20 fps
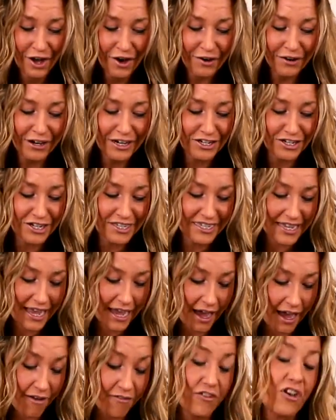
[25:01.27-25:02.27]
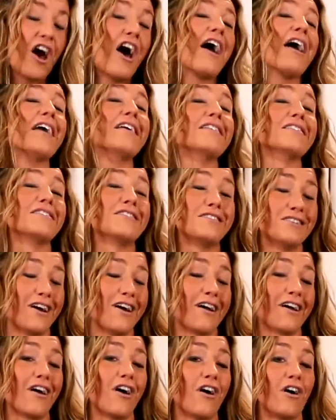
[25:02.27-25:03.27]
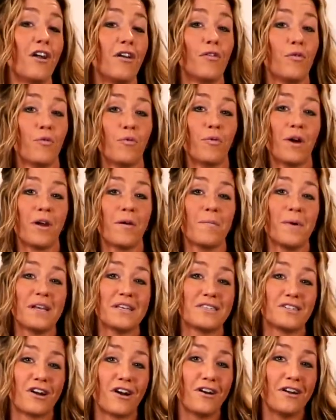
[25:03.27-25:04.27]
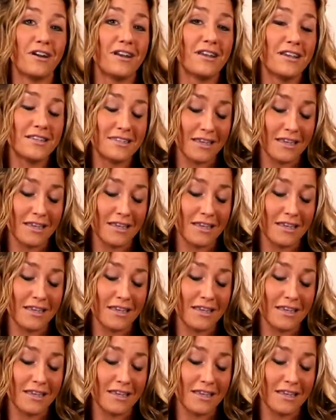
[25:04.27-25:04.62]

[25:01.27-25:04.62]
Or I should say I've gotten stuck on where my start is